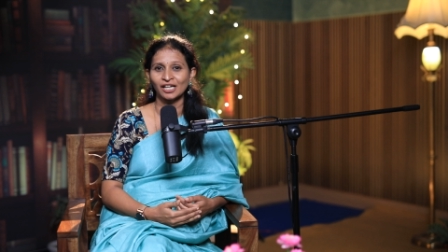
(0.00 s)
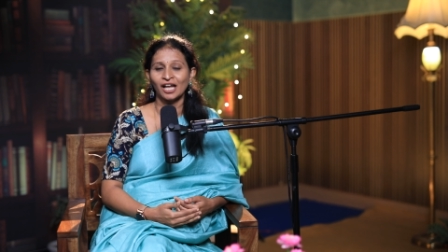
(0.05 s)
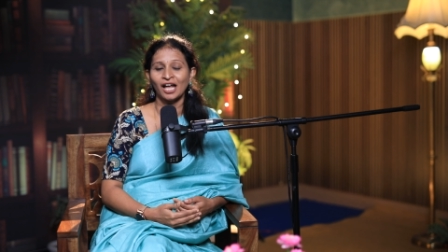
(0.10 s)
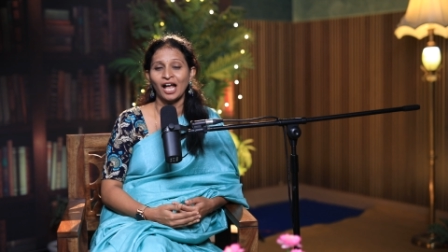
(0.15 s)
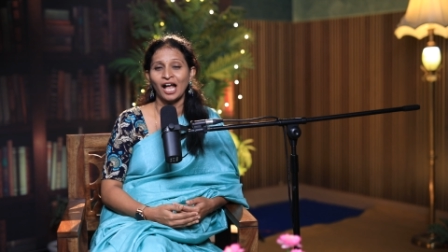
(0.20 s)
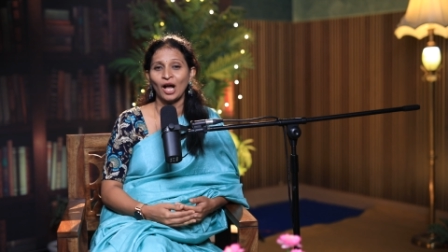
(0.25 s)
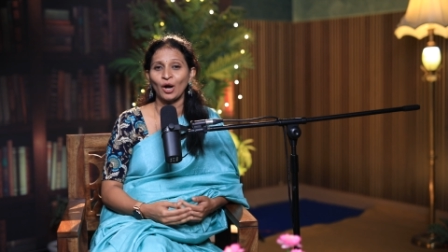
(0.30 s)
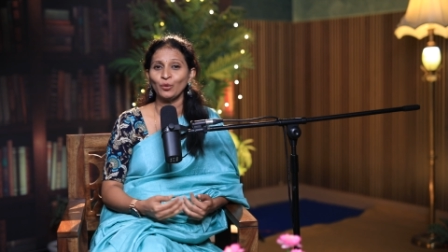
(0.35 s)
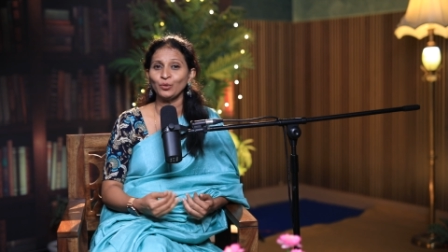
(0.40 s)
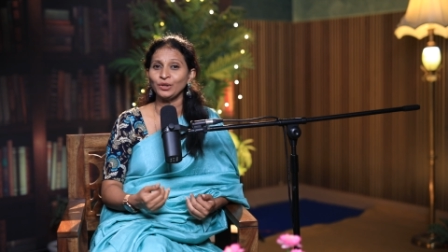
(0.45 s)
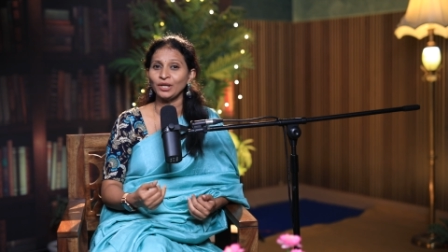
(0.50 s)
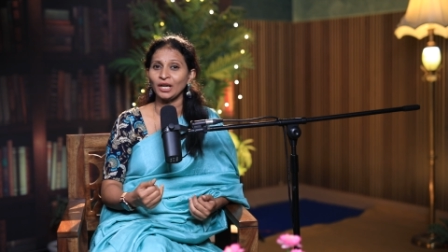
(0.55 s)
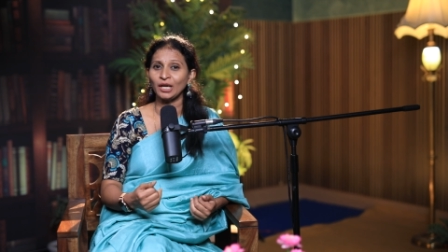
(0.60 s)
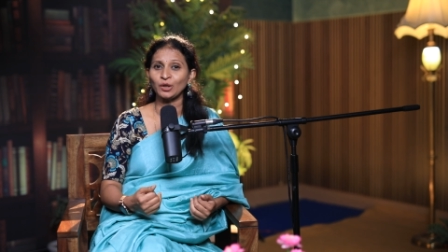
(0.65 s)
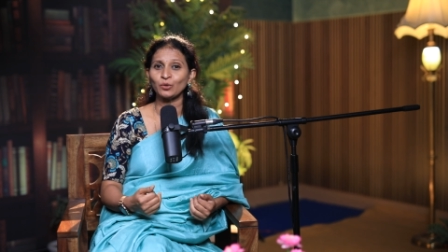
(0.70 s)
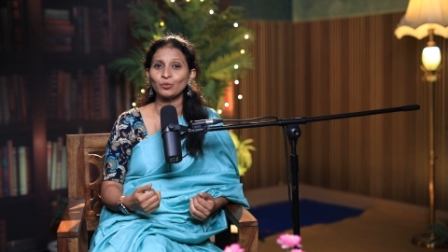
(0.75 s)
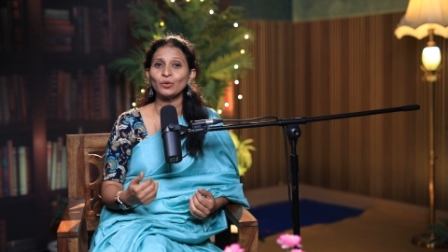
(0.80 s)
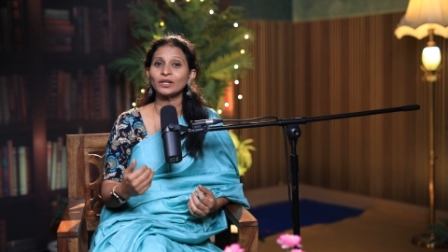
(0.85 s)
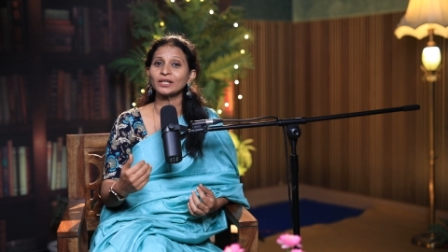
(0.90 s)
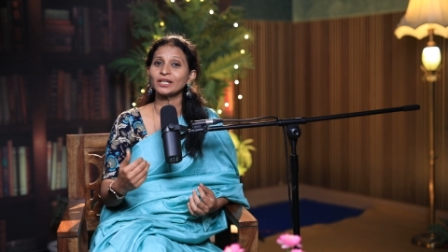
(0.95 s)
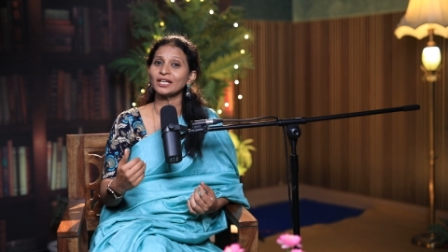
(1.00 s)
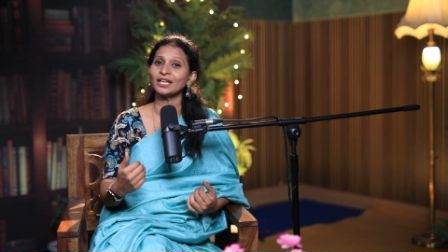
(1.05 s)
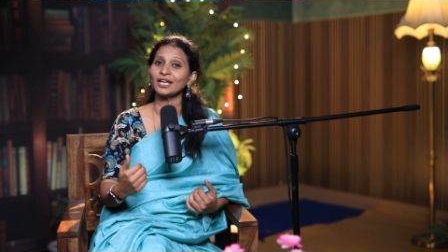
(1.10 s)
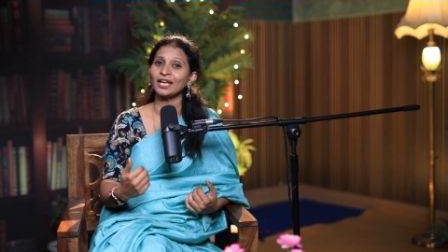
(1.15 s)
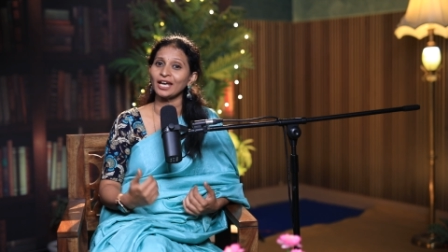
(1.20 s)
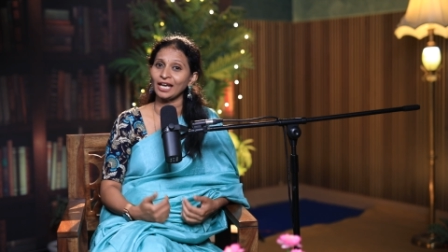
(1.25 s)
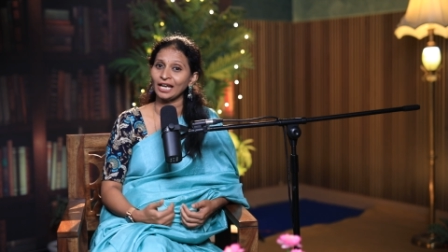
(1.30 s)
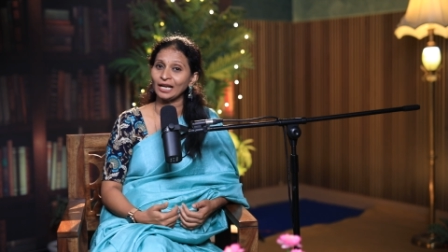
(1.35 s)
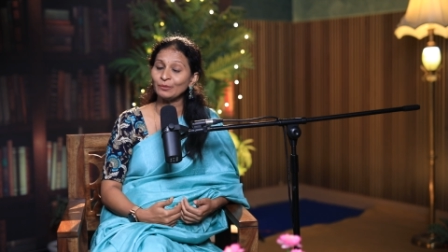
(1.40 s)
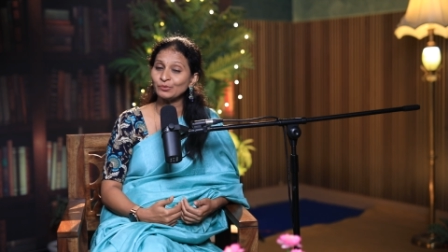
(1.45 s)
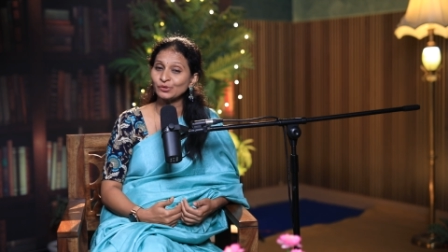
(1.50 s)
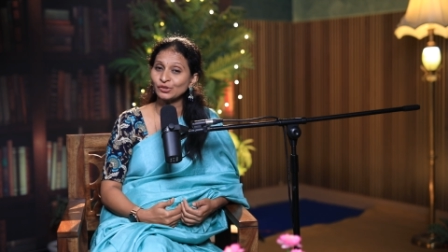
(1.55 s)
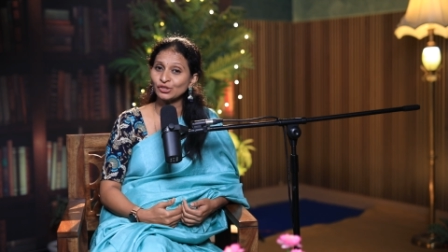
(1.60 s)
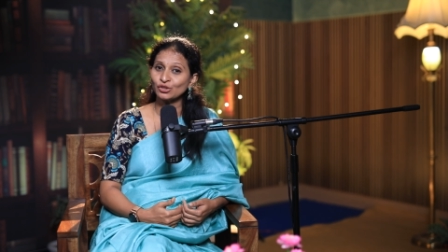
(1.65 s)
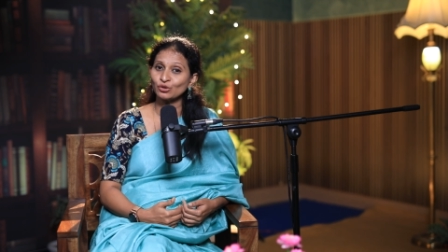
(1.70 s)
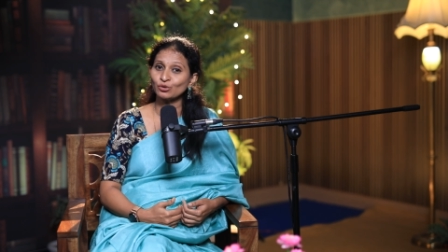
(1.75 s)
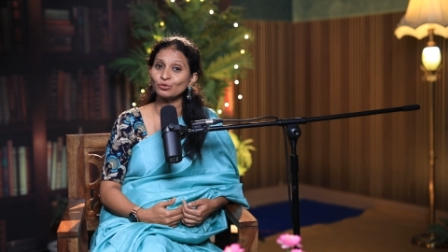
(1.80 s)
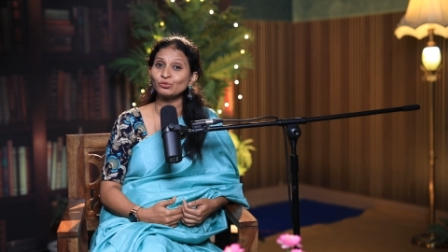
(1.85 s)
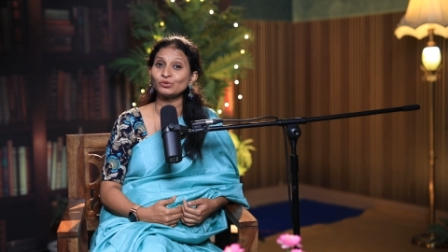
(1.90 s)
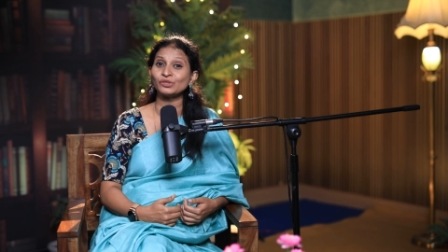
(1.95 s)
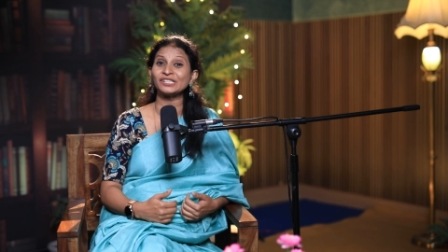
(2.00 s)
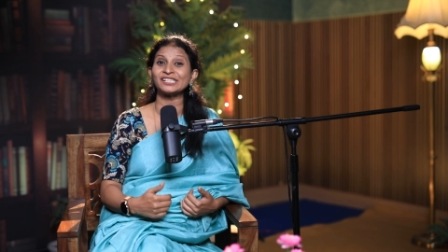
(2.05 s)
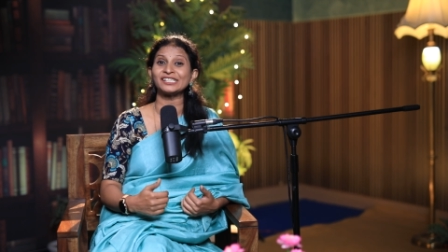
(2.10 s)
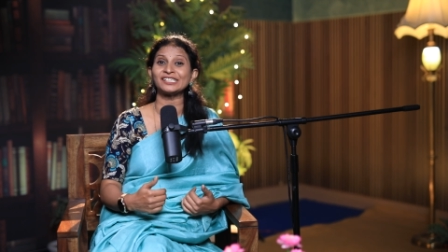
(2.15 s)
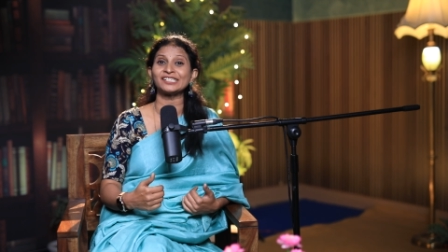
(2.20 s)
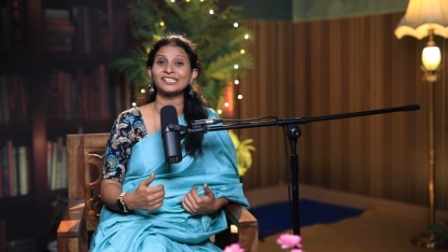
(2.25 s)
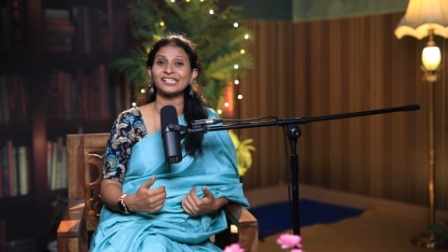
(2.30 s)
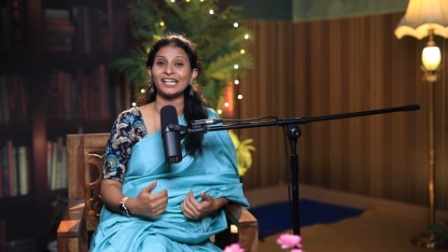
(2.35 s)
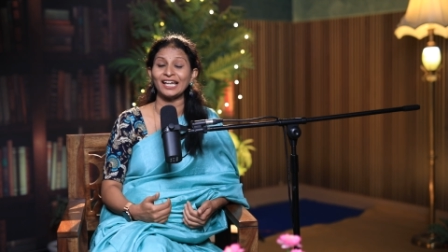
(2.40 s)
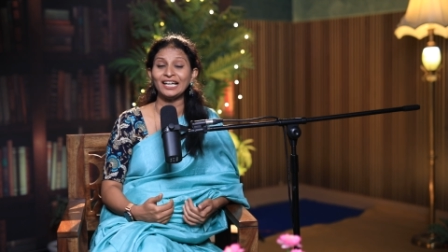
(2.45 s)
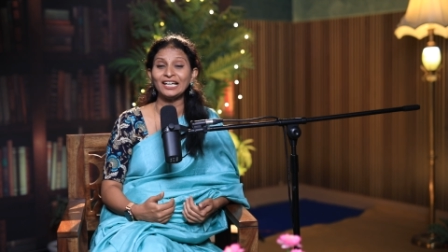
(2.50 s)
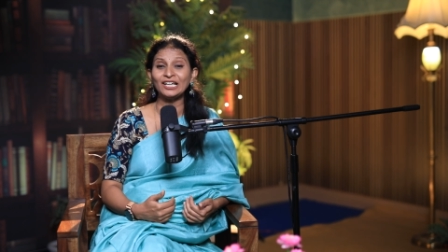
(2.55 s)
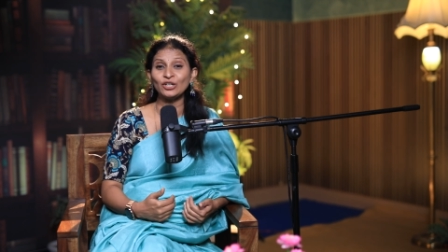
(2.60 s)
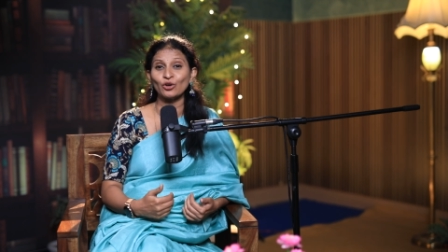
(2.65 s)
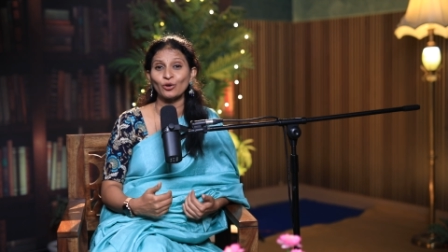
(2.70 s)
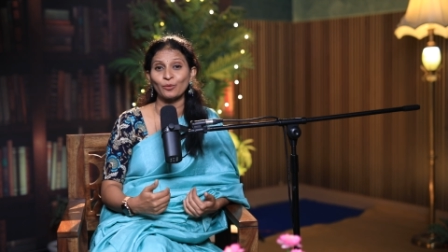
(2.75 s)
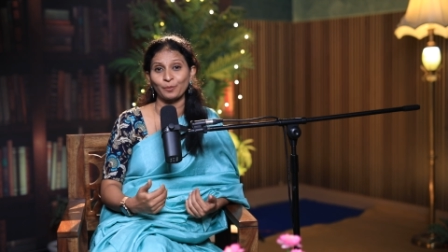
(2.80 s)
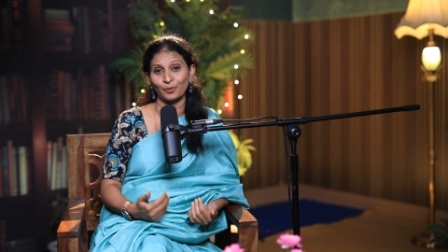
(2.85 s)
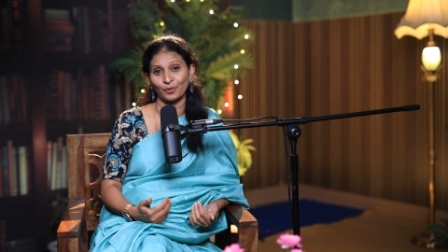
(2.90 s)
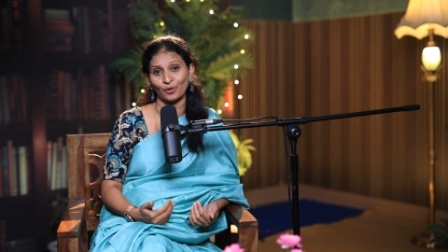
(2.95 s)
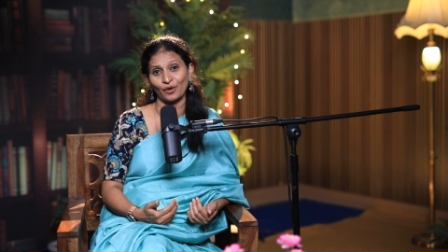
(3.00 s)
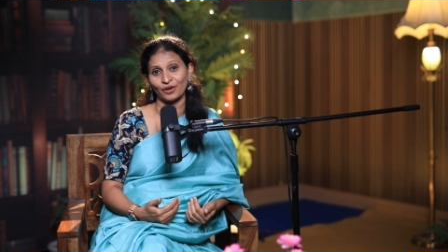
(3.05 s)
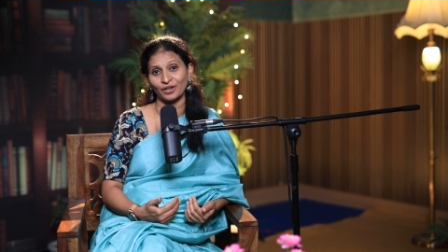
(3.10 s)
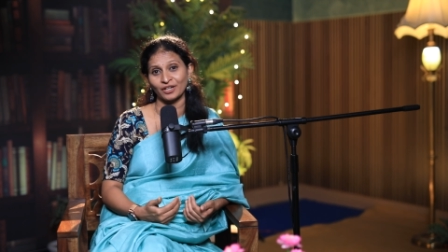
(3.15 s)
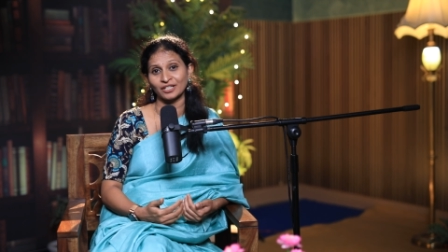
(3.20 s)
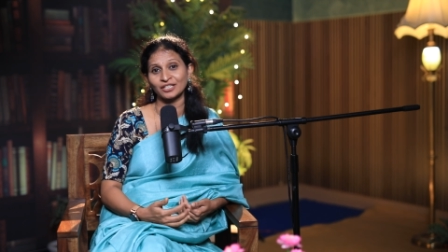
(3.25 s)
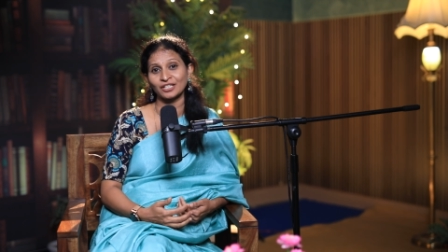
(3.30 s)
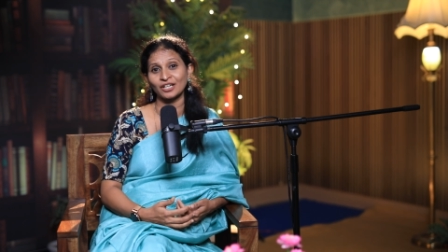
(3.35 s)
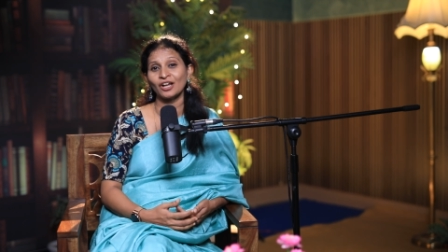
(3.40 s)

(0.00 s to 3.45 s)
How networking helps to sell your product?